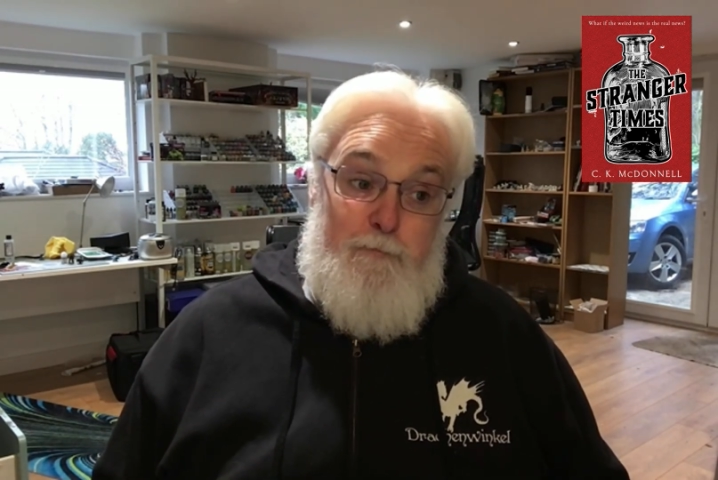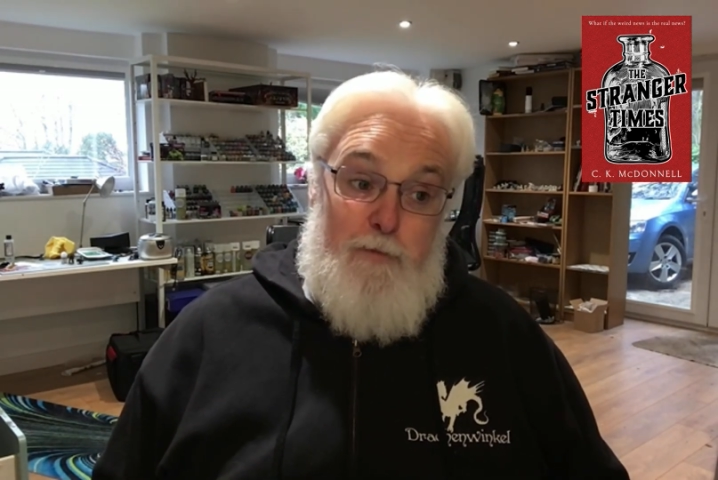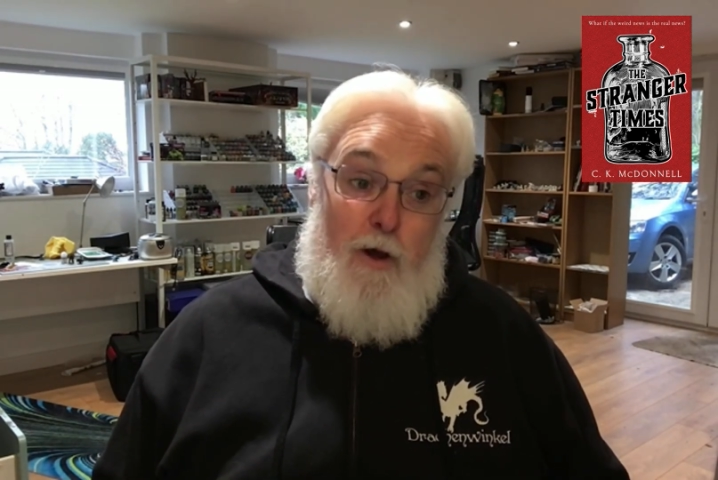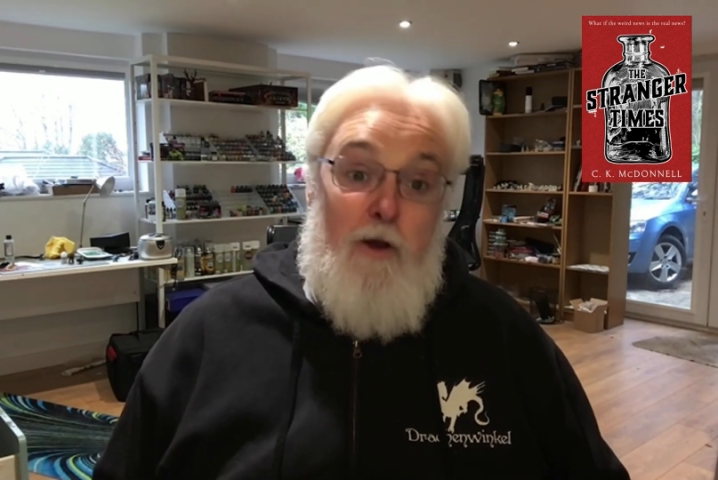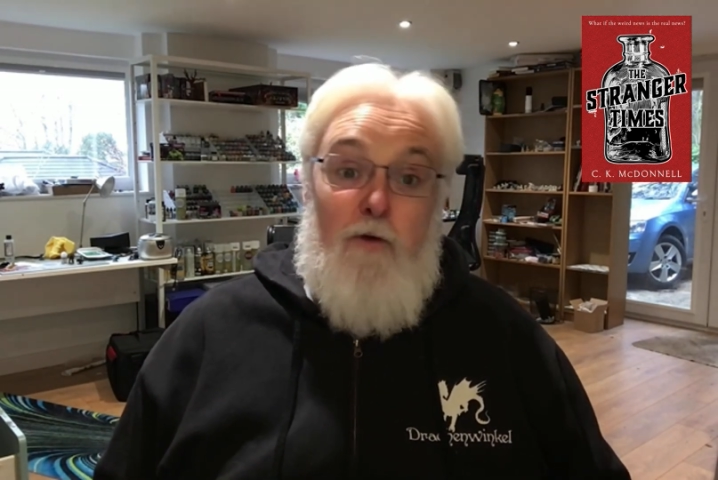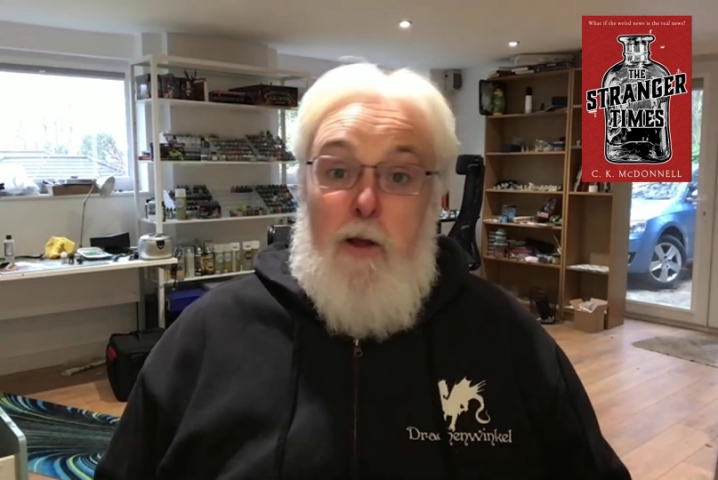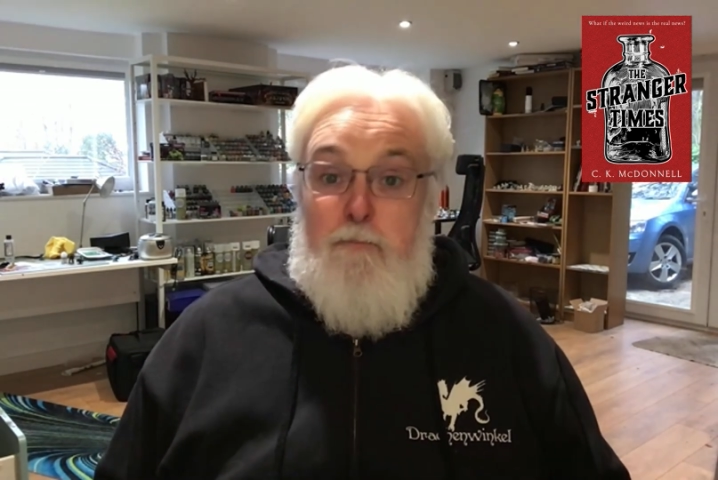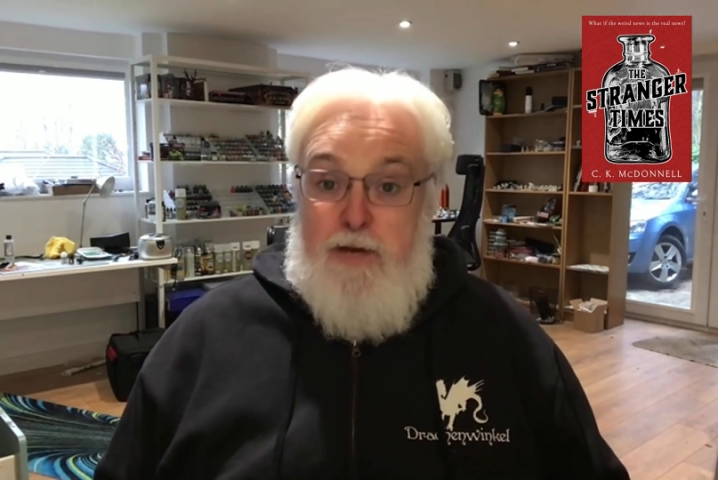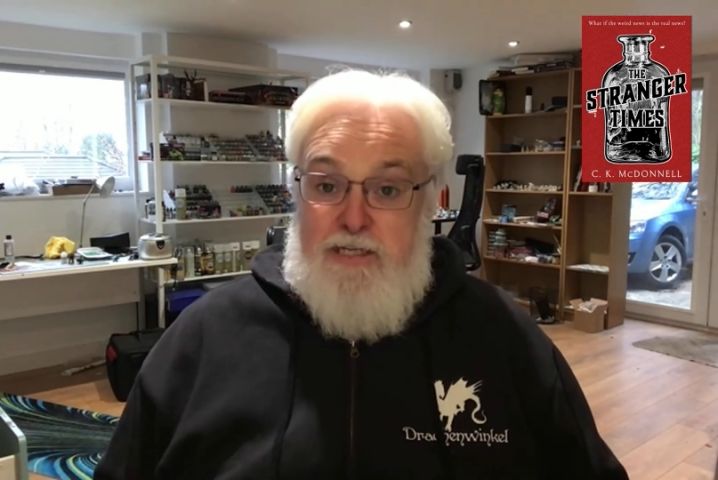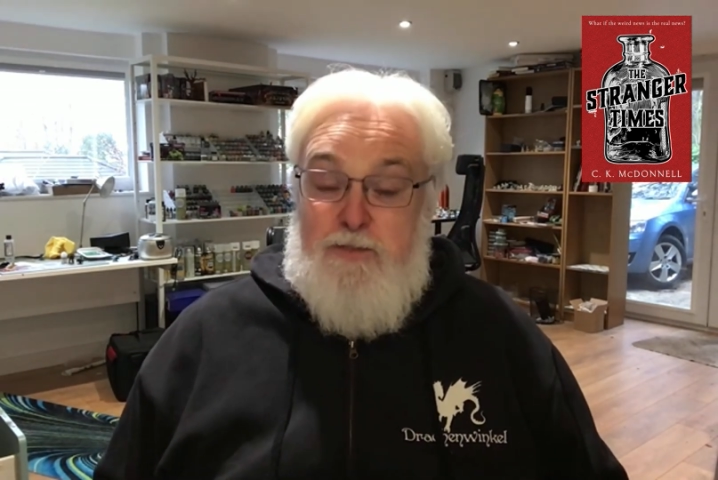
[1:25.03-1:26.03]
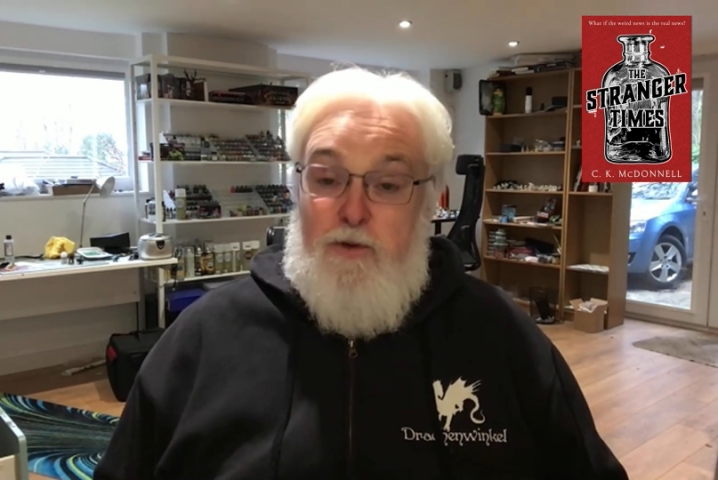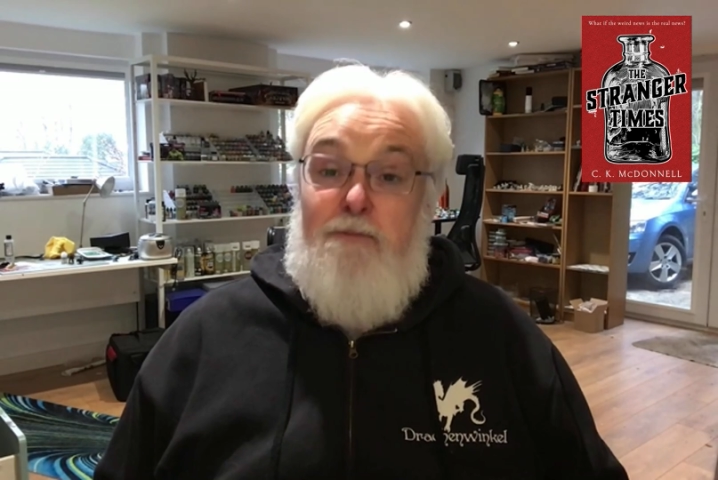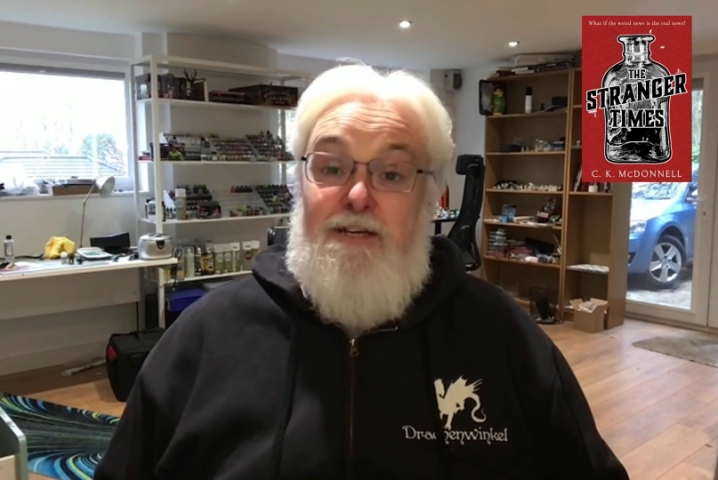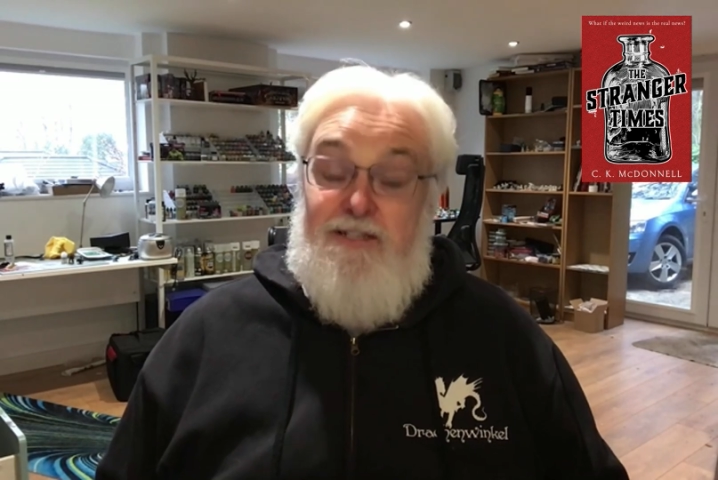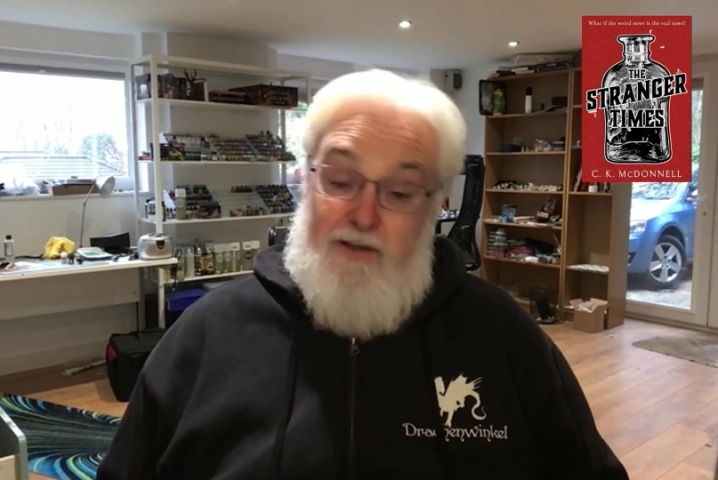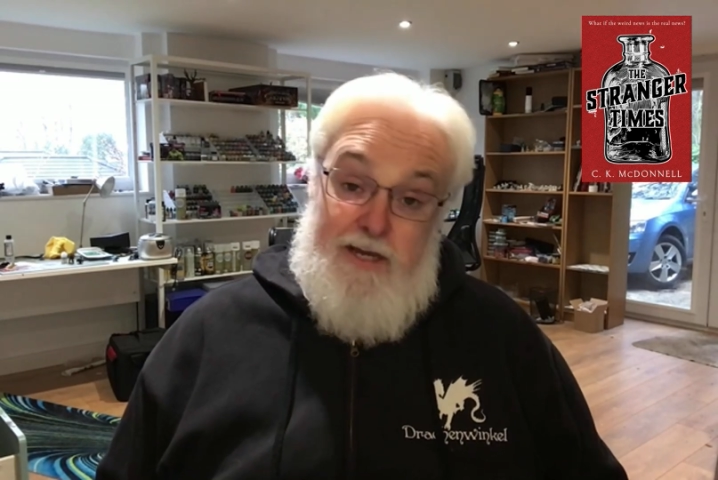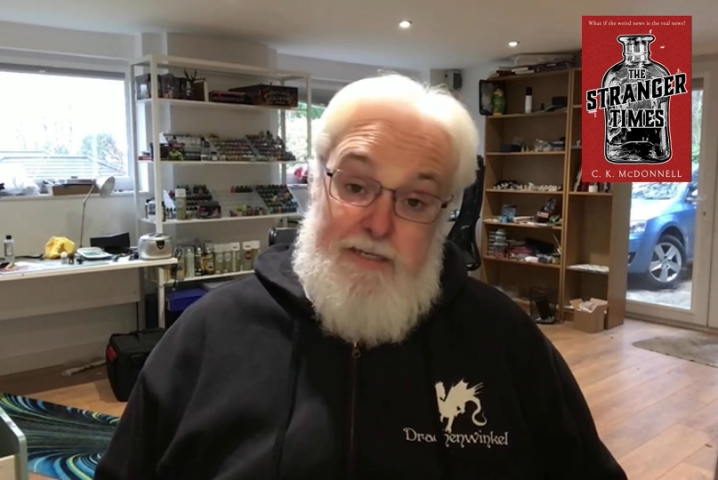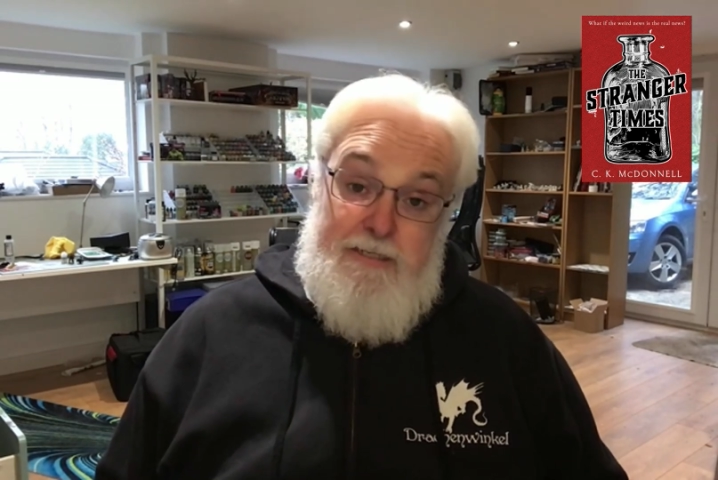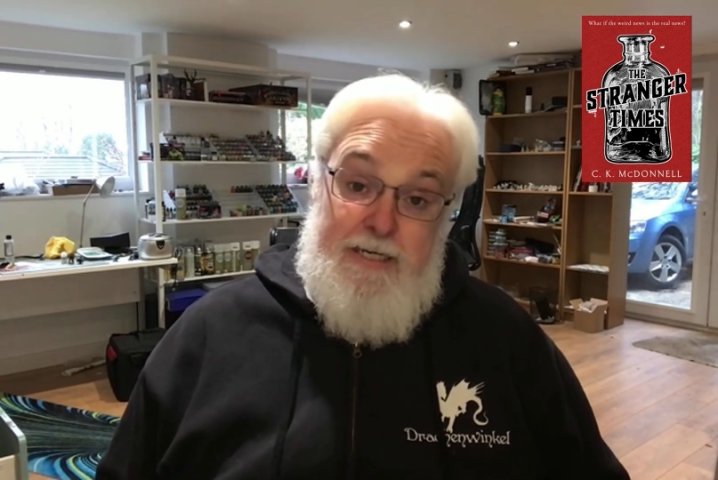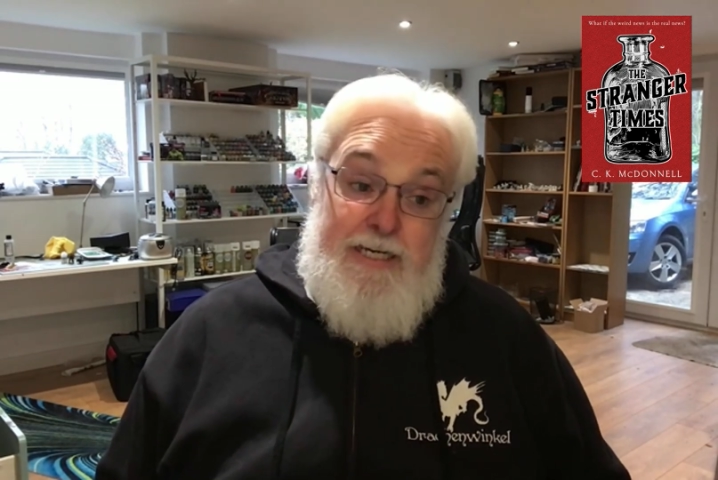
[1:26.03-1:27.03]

I write best when I'm excited.